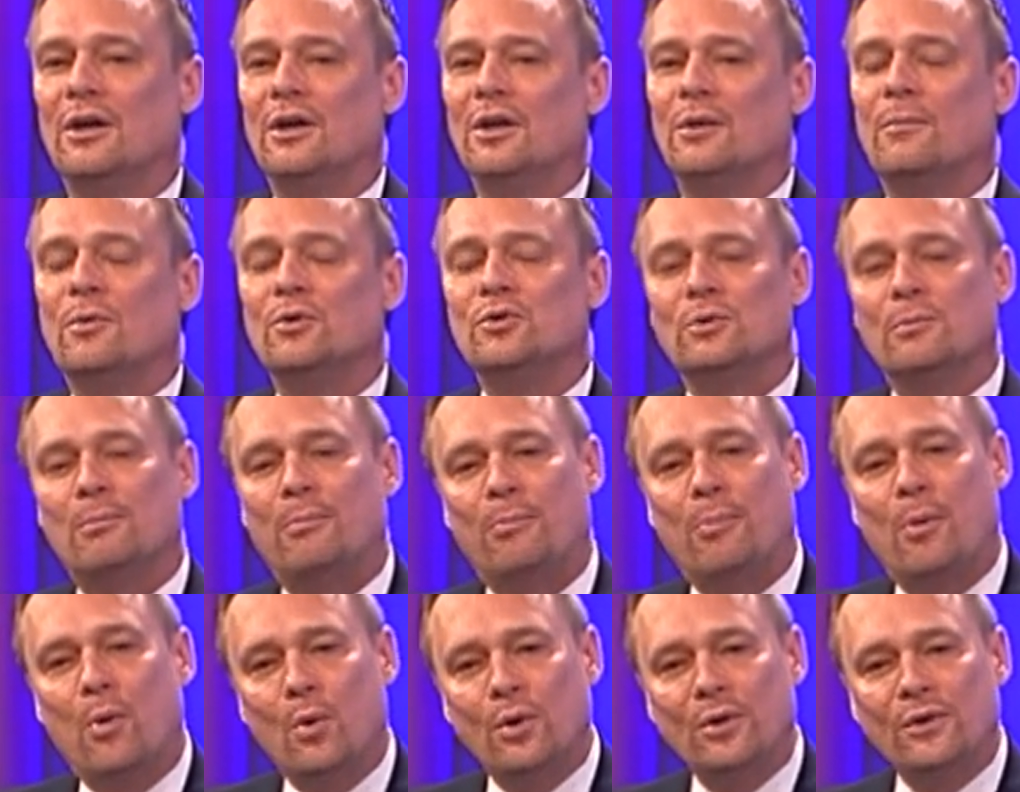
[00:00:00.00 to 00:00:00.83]
The most
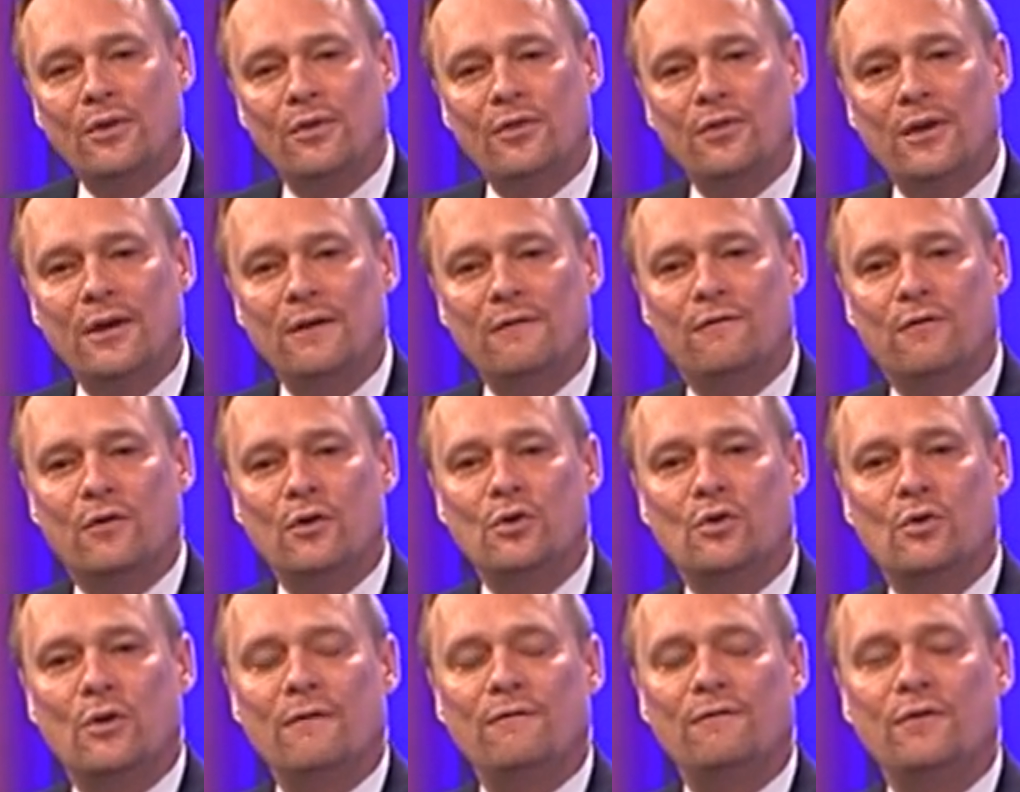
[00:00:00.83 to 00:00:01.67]
important thing for
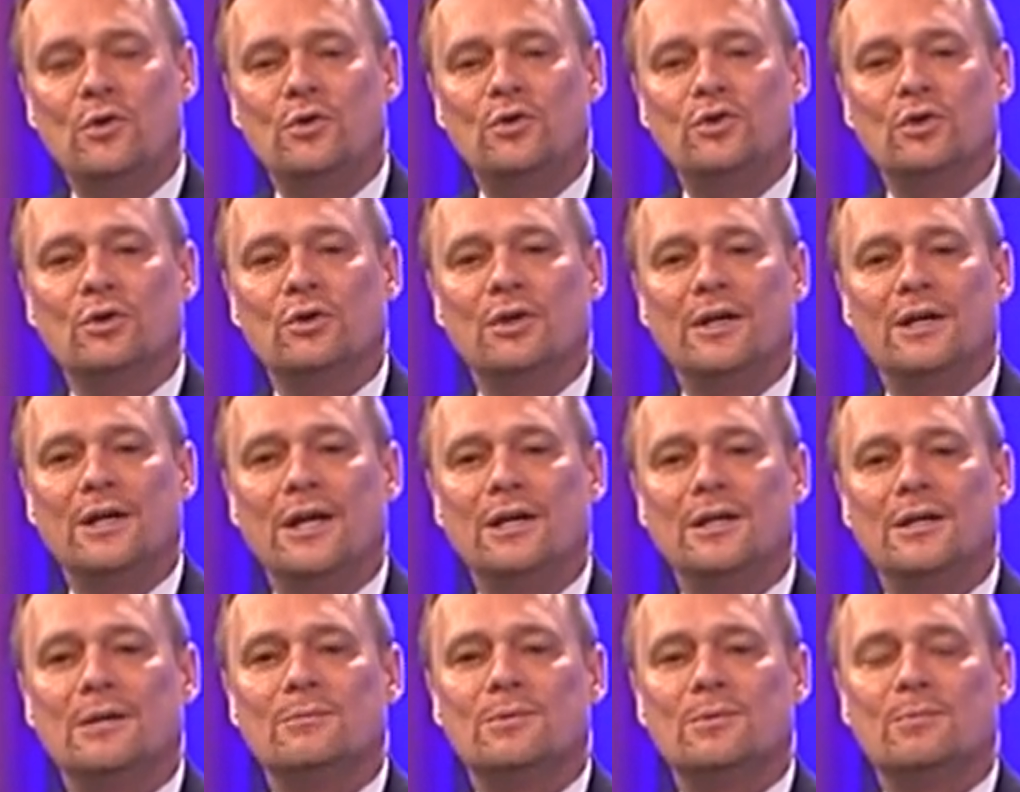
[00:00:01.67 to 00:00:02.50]
your future, the
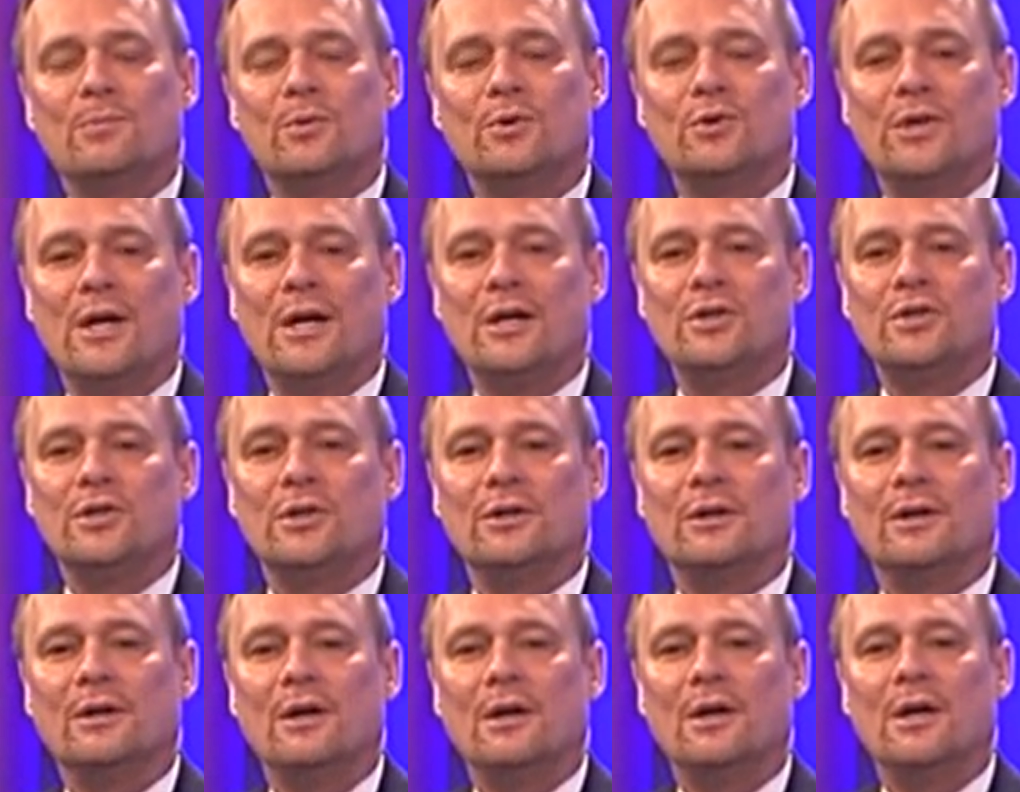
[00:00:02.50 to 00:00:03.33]
kingdom's
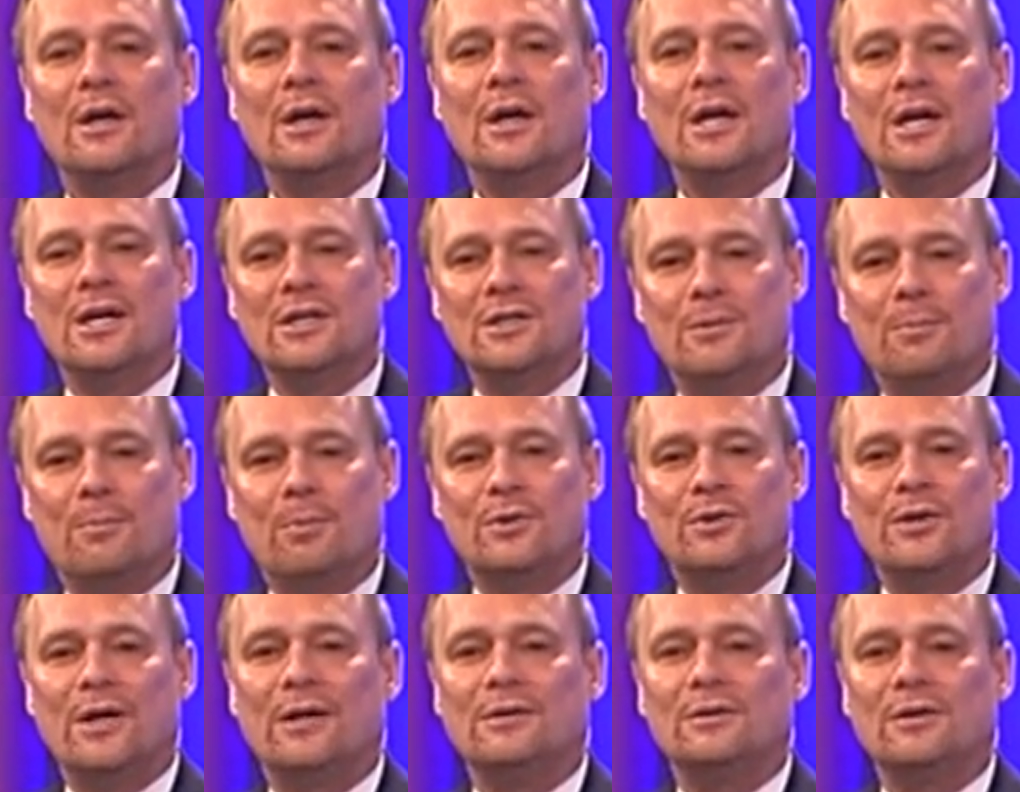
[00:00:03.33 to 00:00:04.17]
protection, is to
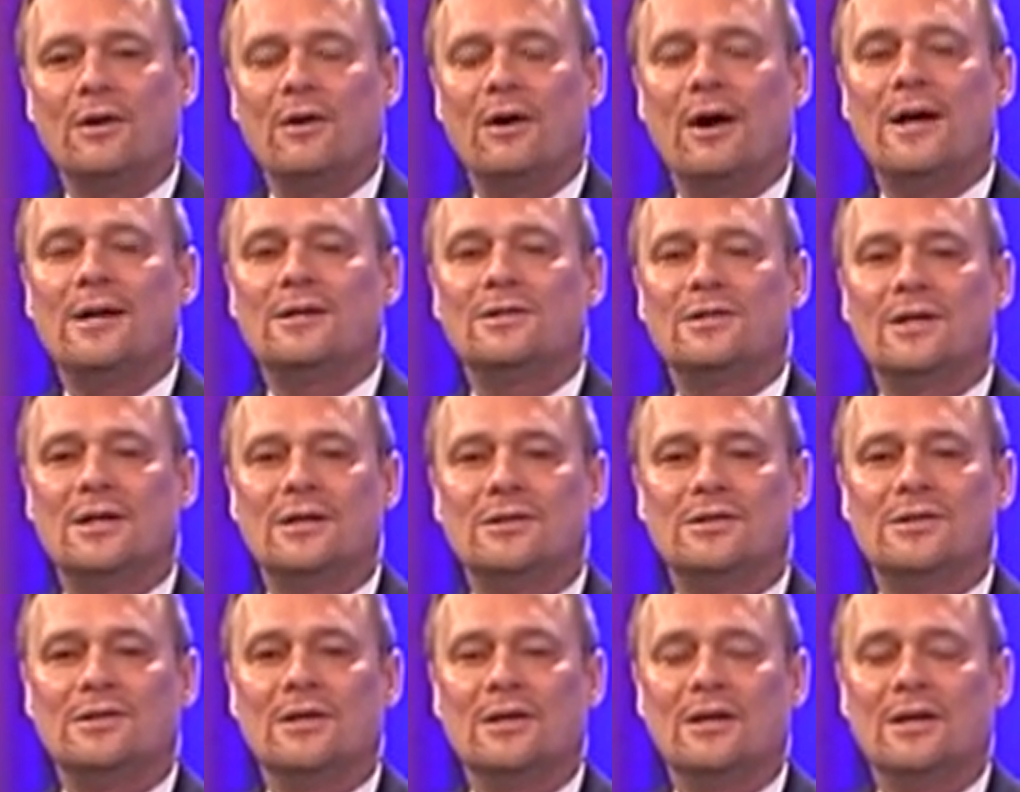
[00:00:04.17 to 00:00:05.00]
protect our
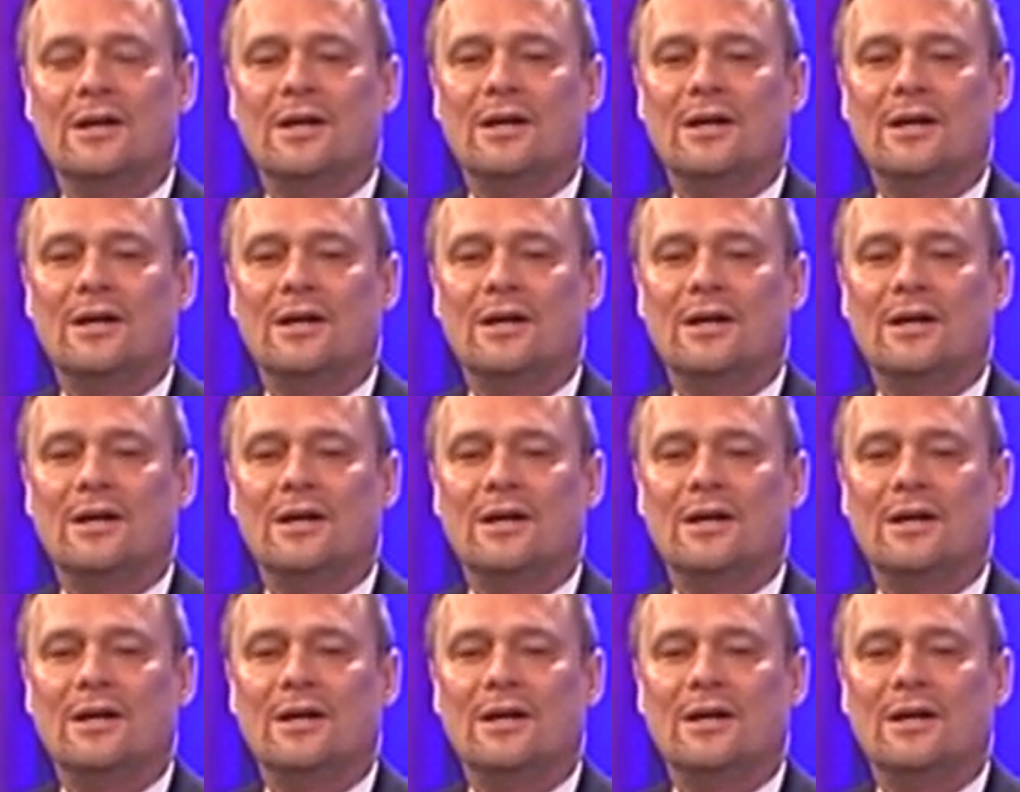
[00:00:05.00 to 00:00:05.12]
assets.